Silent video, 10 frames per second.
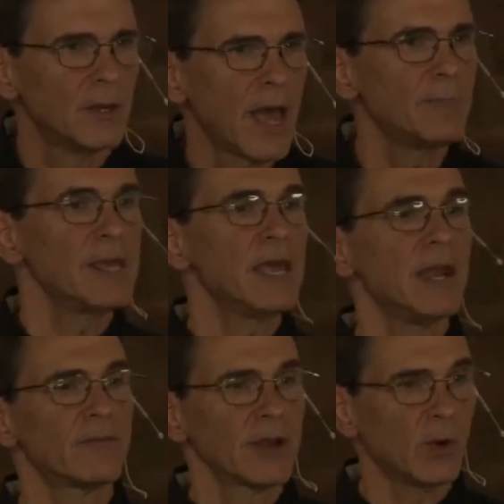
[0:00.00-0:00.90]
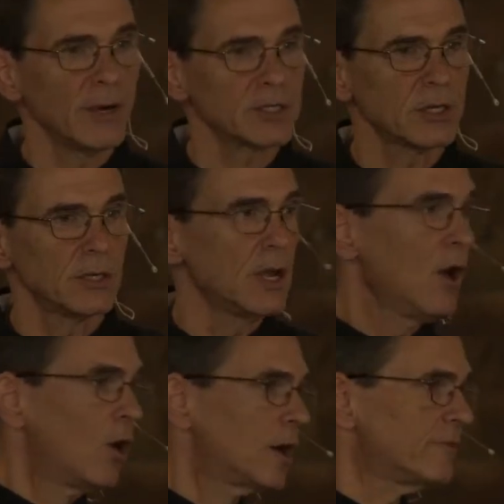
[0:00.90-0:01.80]
And begin every question
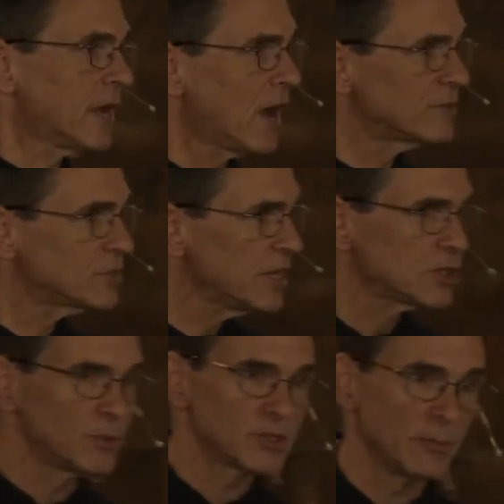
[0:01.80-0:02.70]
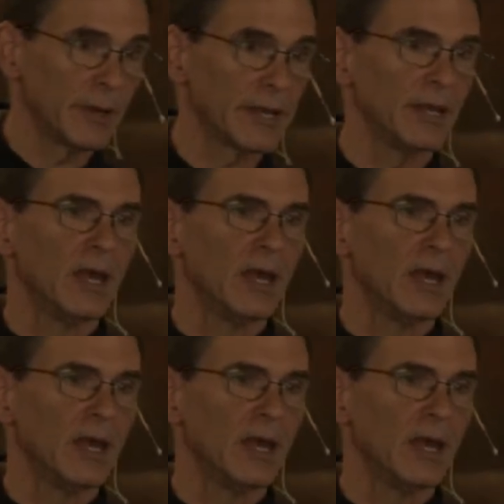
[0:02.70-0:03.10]
or every conversation with somebody,